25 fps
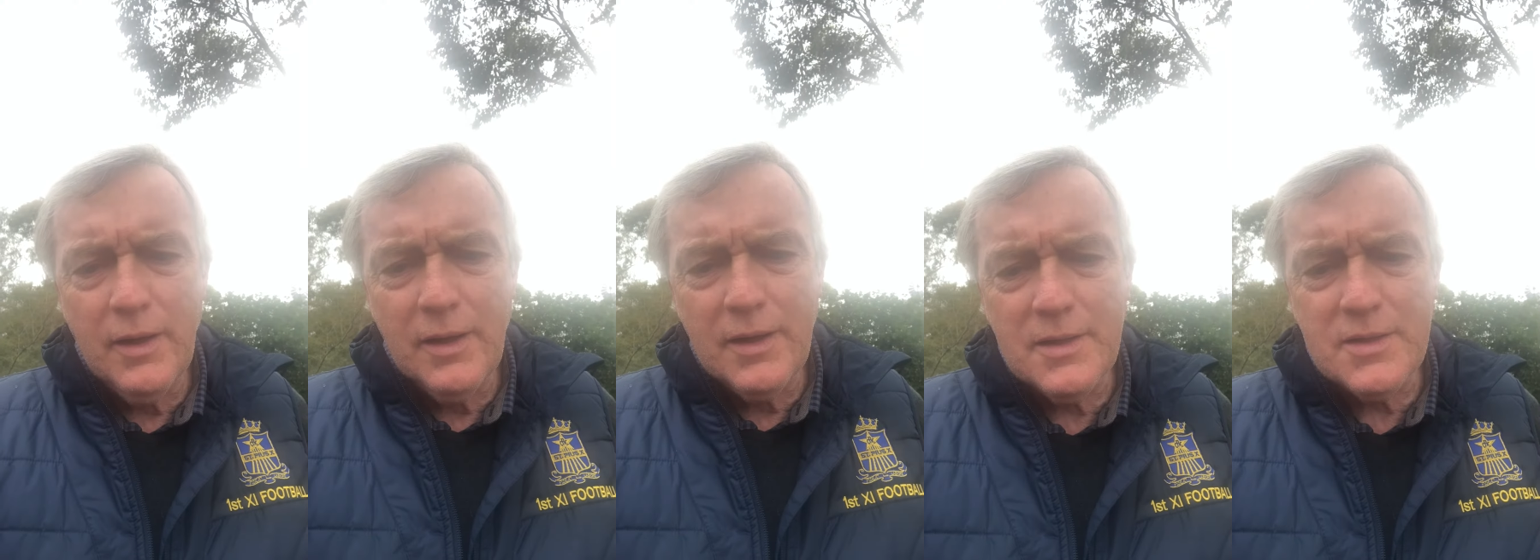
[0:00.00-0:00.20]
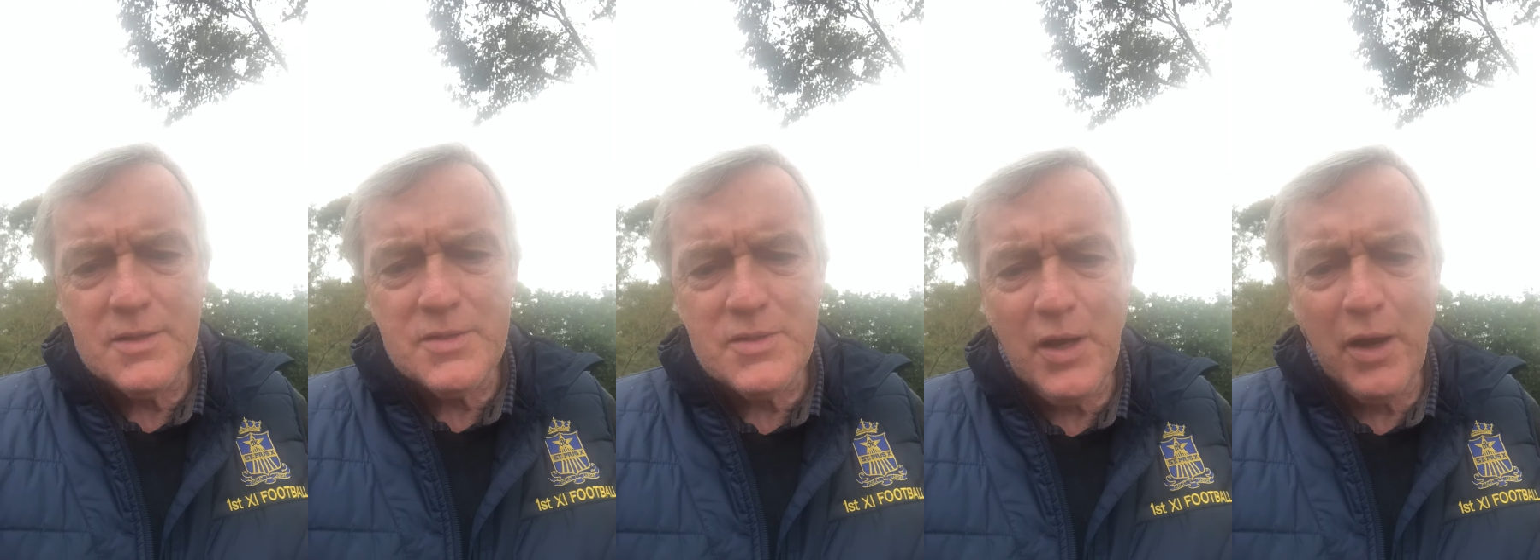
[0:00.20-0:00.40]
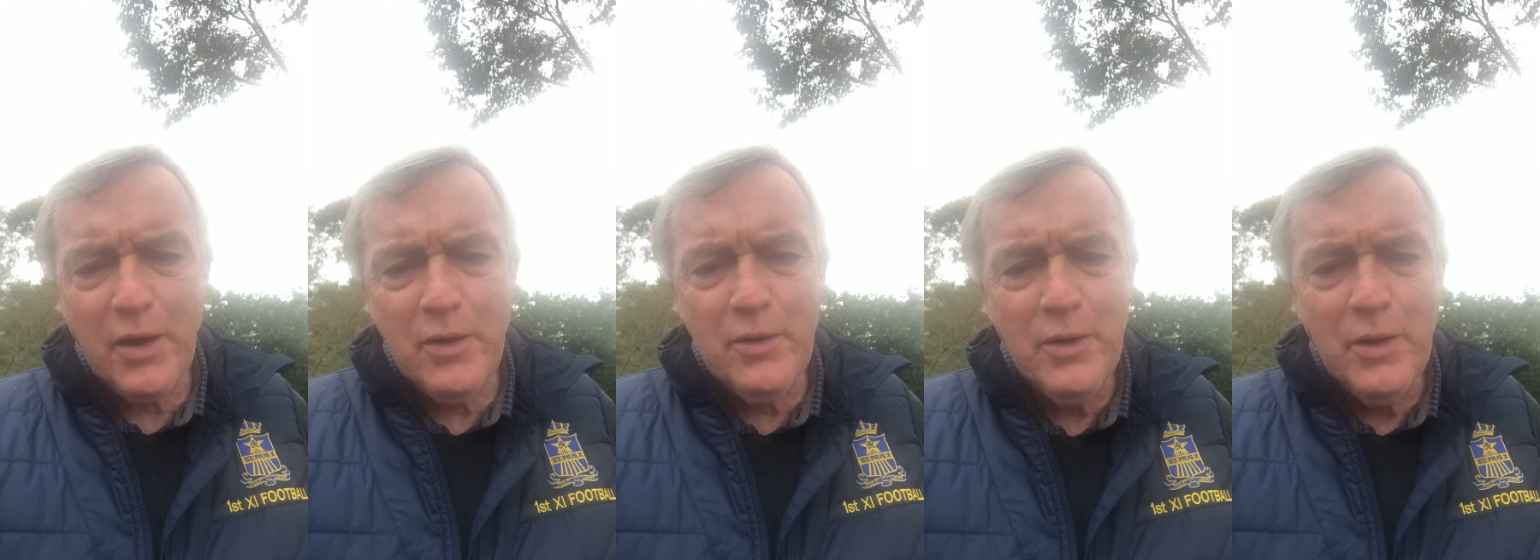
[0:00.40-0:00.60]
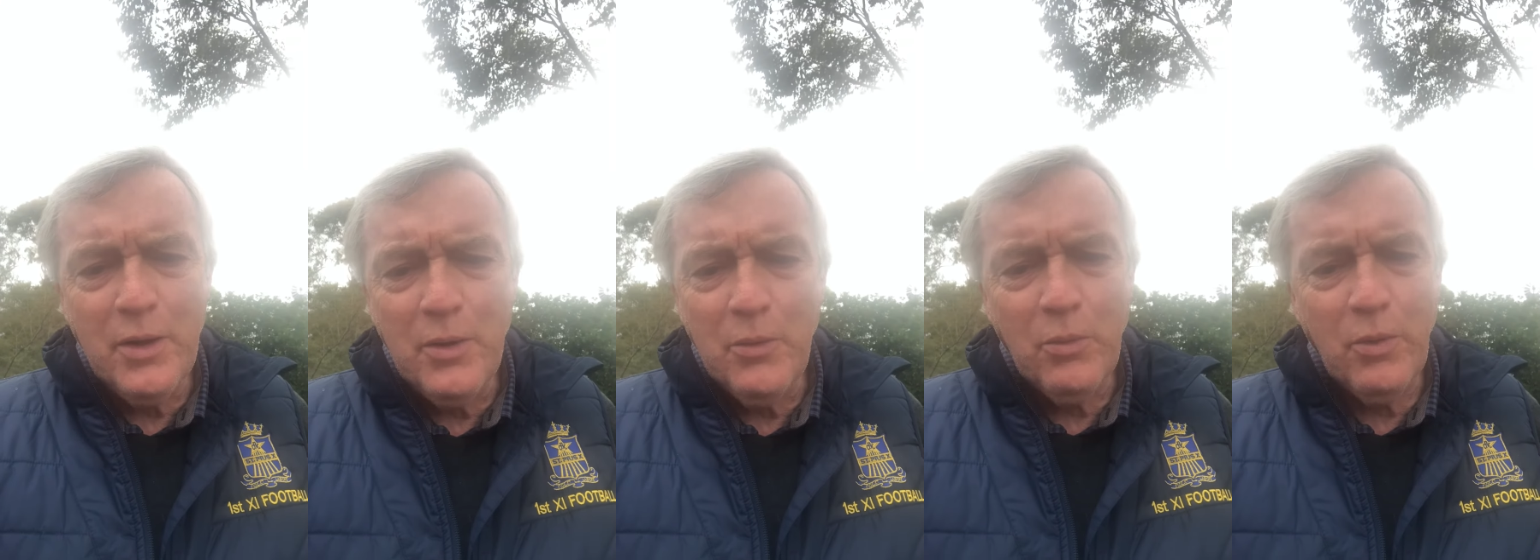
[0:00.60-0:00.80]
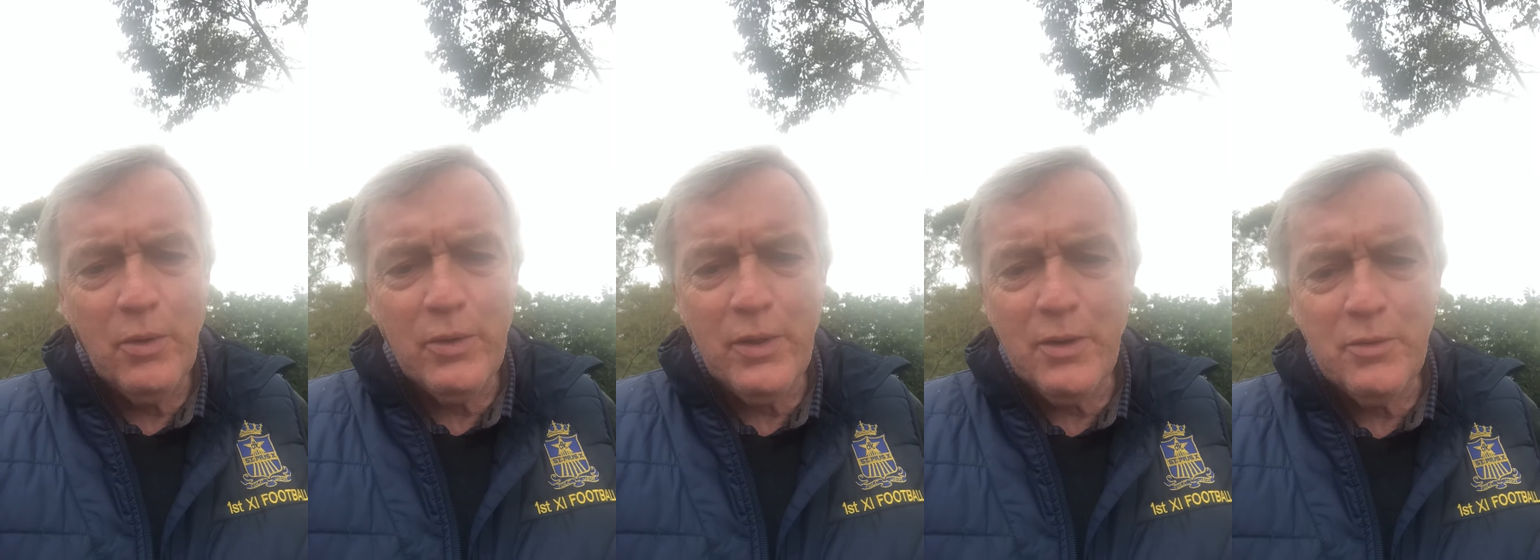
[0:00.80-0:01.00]
And so
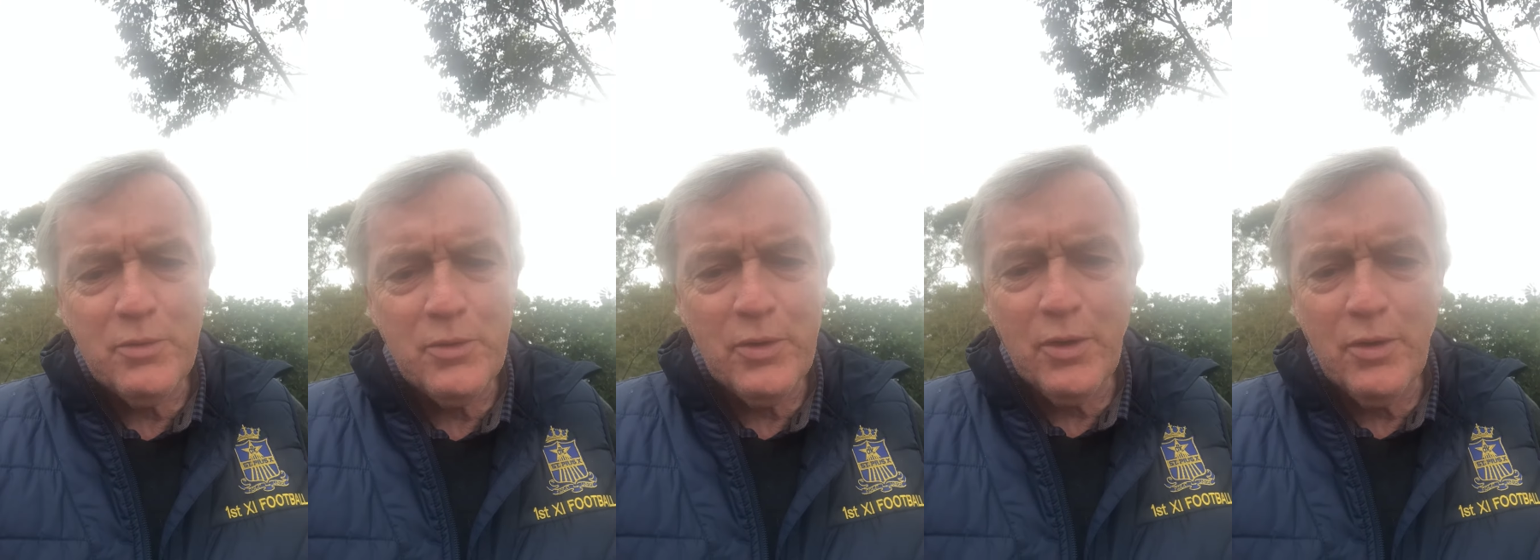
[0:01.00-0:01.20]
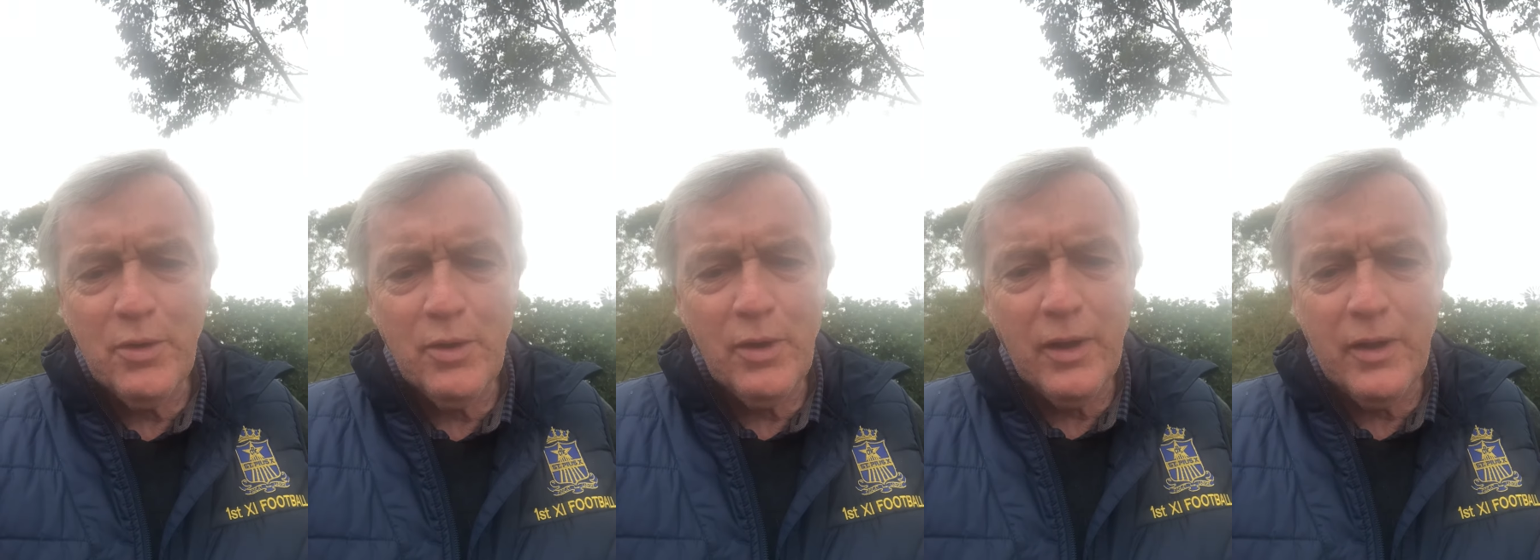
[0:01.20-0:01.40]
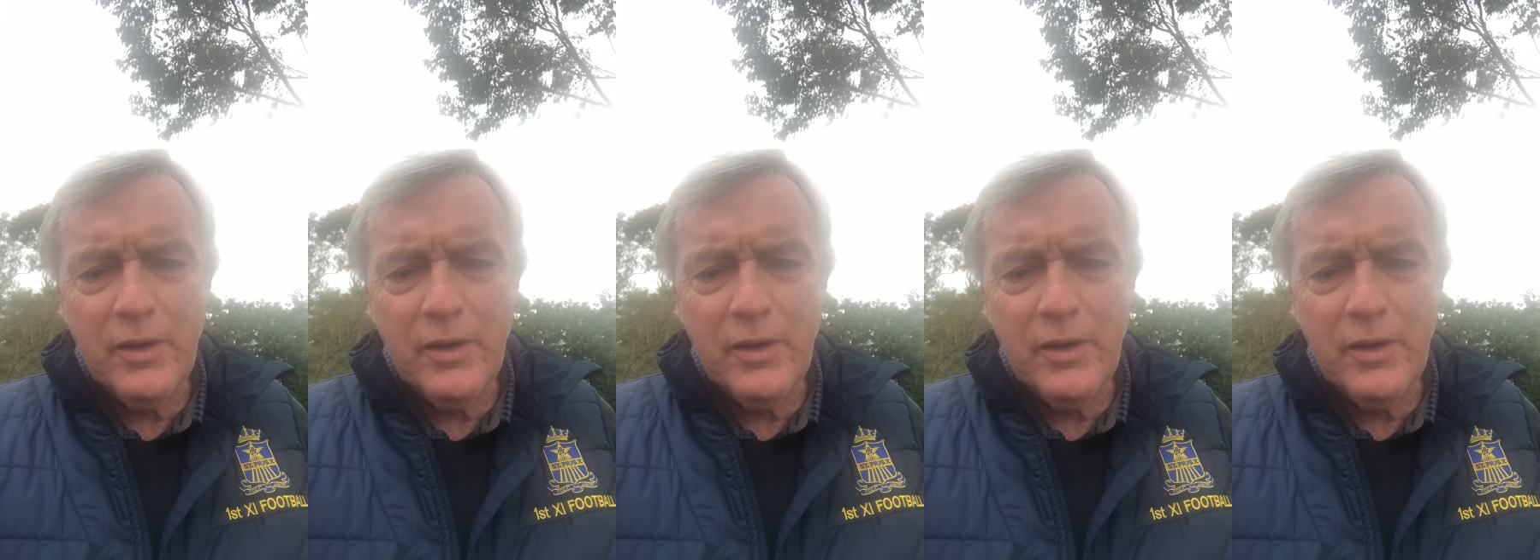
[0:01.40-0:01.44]
what they'll do,